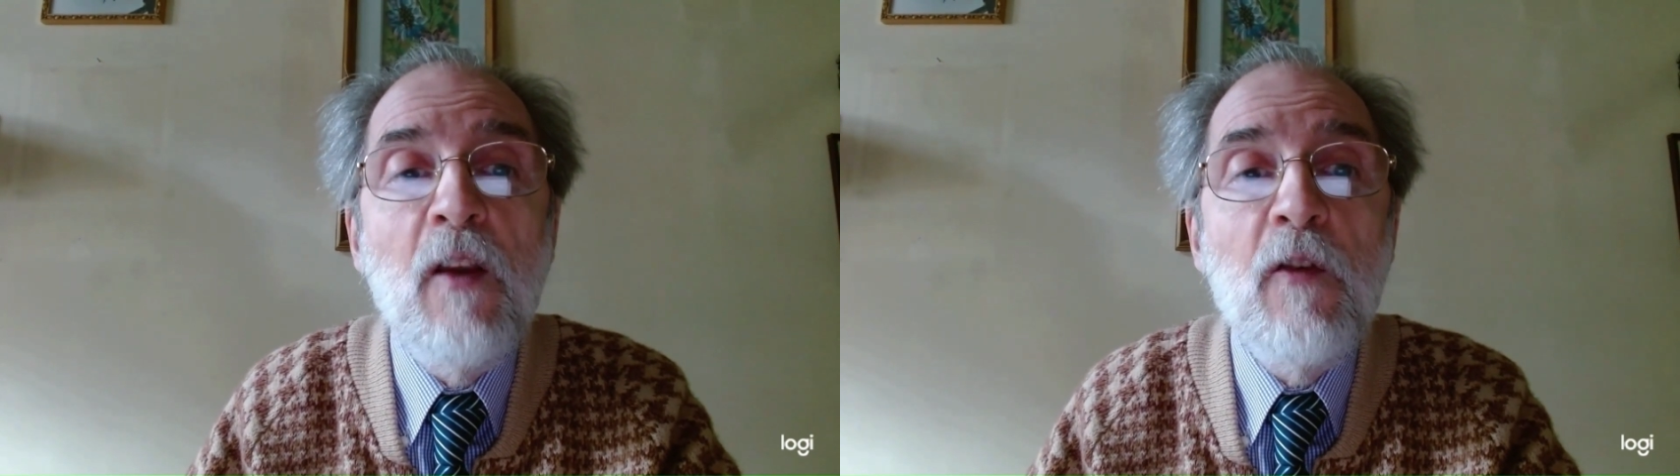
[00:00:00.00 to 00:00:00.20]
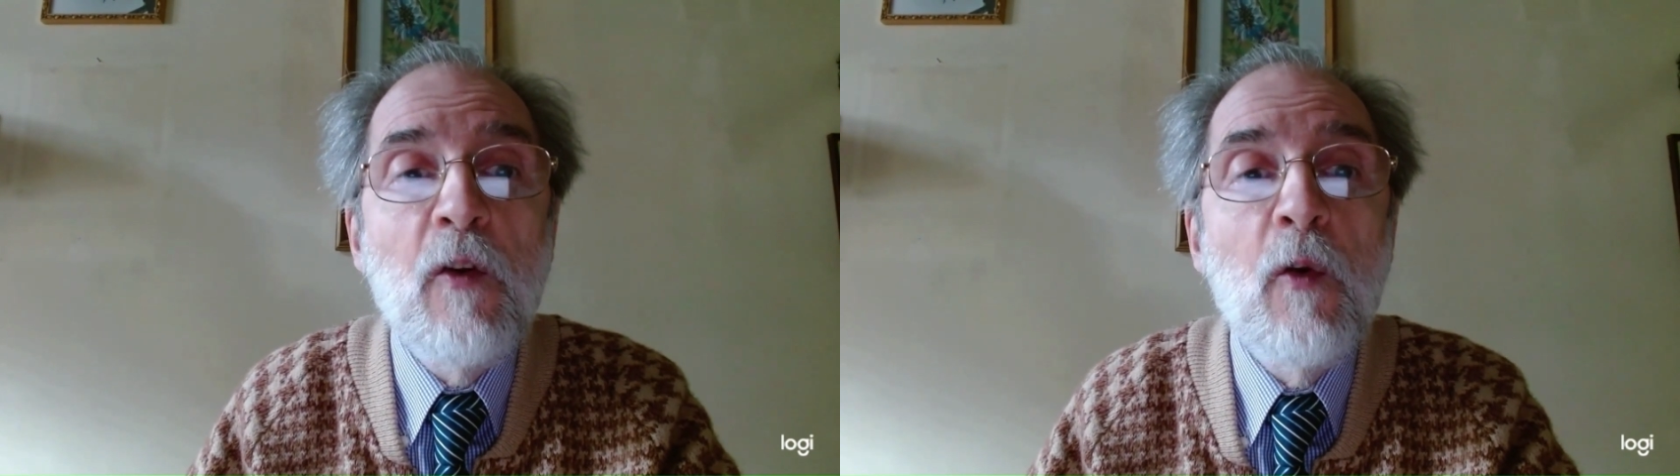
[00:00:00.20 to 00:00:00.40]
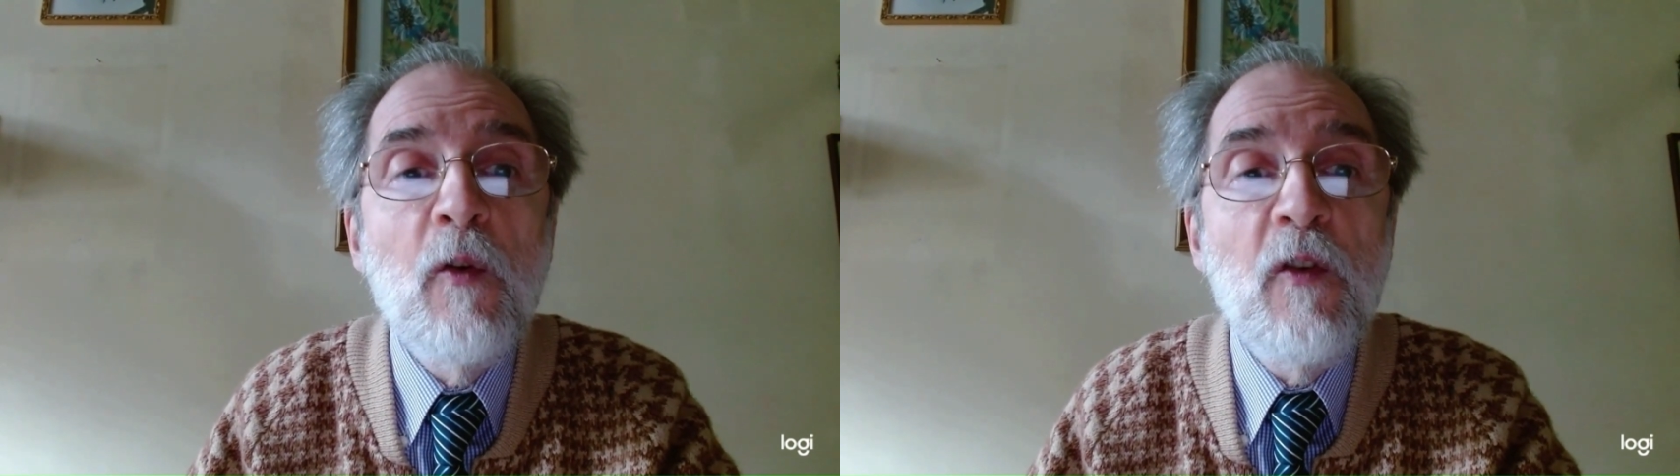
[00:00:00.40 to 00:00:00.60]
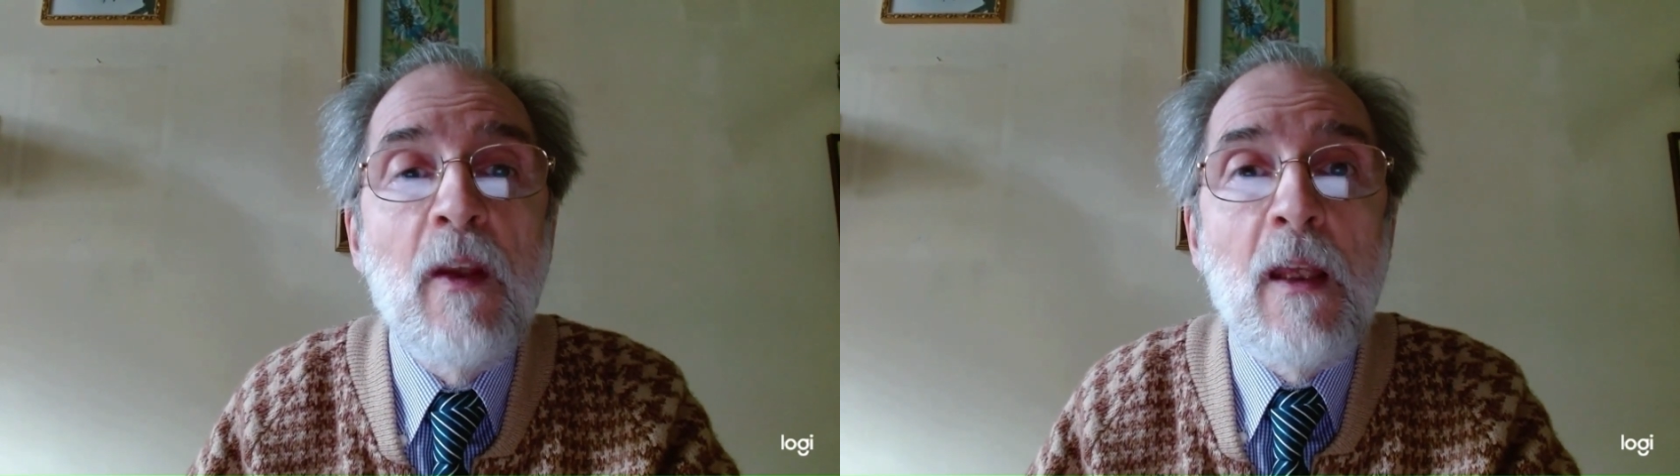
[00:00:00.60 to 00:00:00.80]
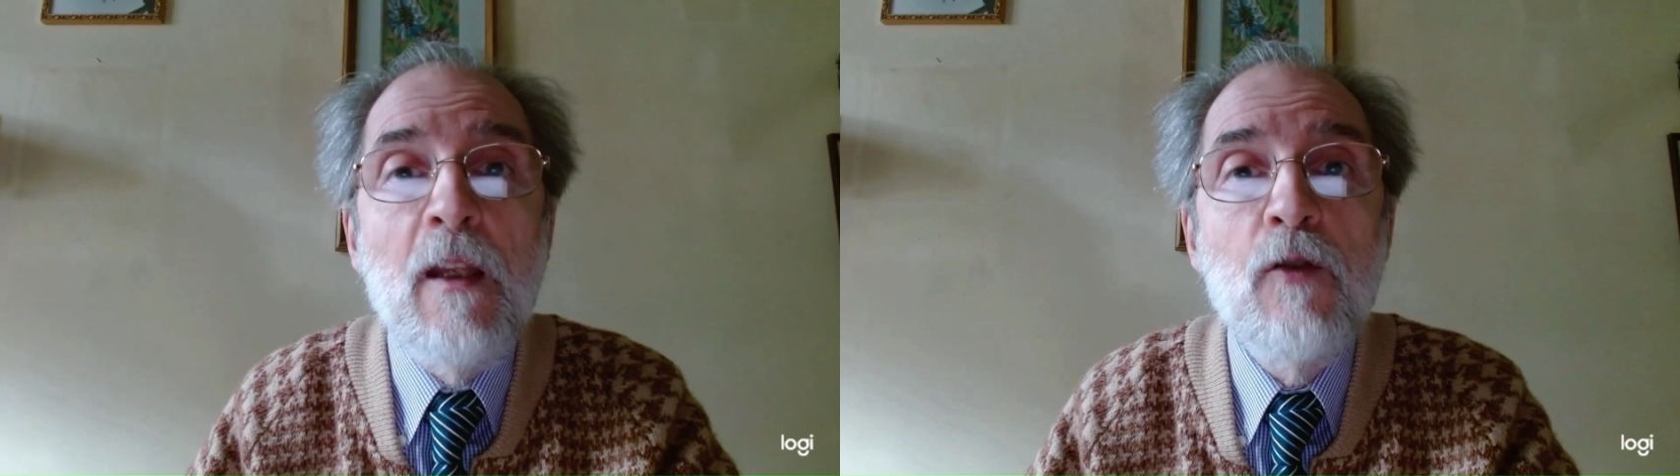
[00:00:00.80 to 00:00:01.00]
with
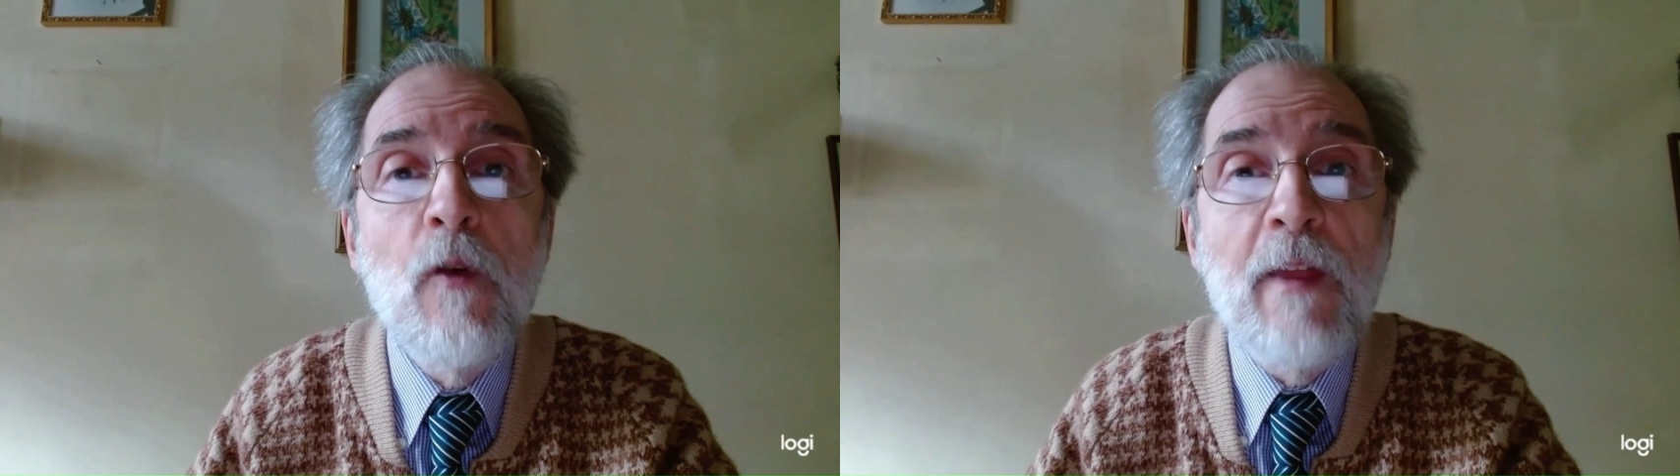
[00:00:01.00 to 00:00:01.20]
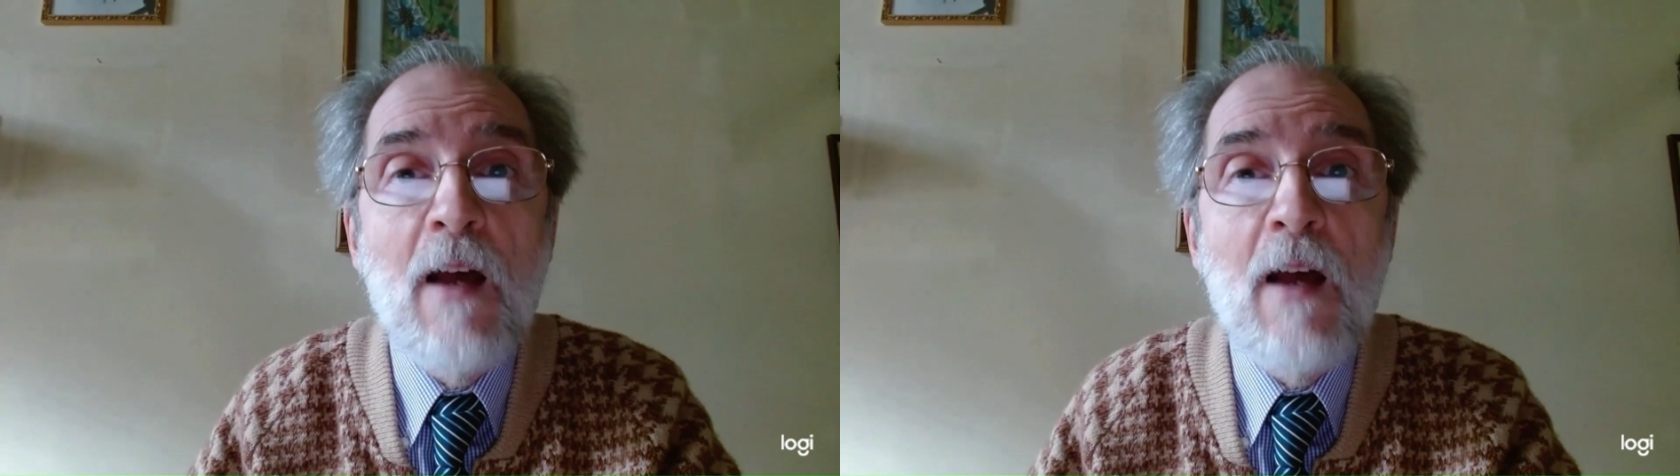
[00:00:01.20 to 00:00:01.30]
Parkinson's